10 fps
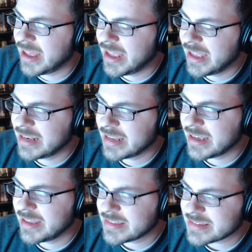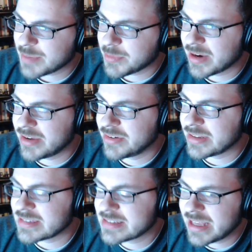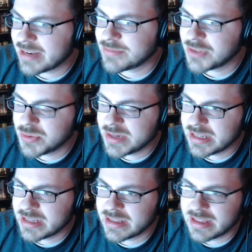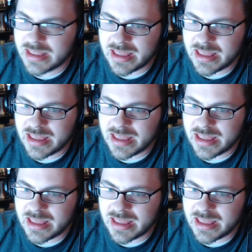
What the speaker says: And this time around, instead of doing